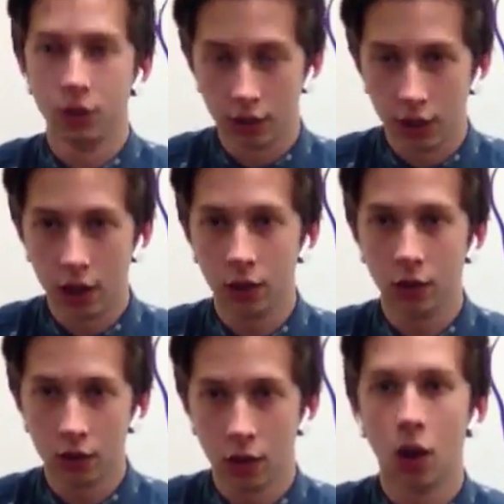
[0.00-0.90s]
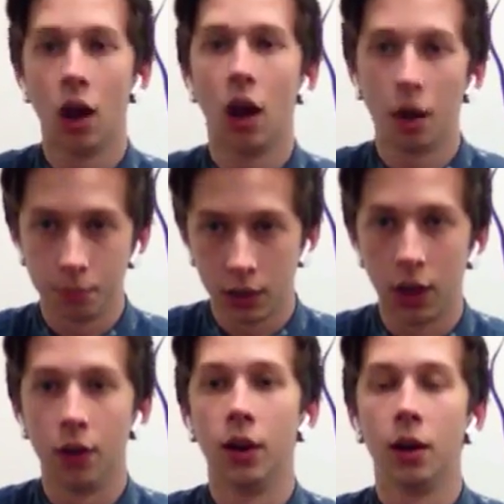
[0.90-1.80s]
down, up,
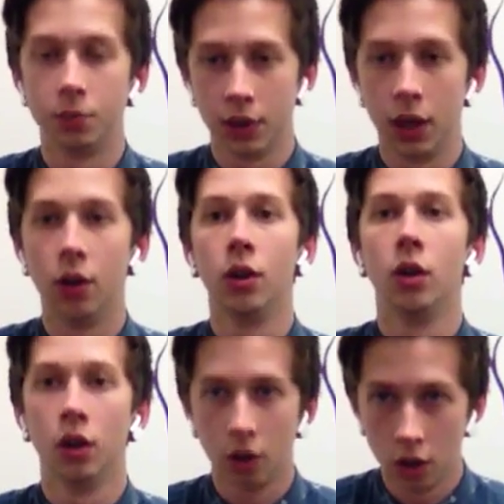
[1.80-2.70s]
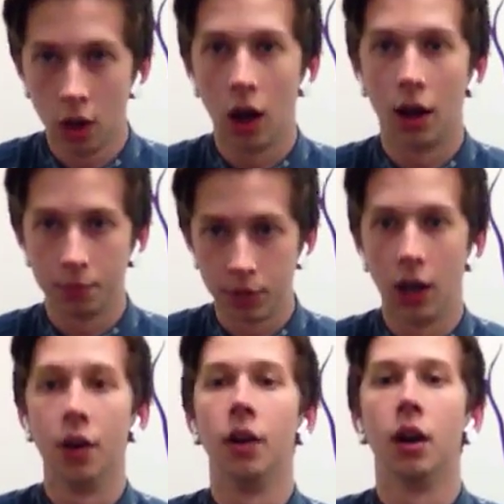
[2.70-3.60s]
down, up, down, up,
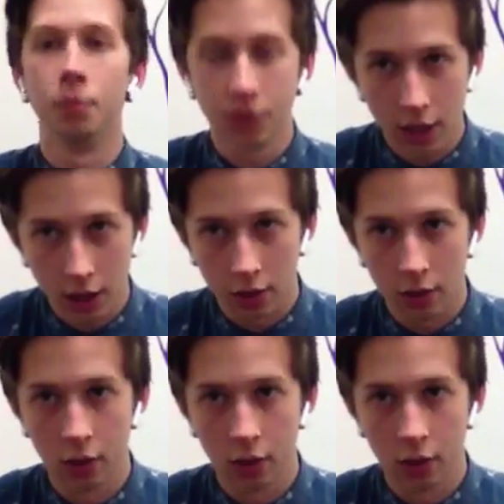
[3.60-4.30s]
down, up, down,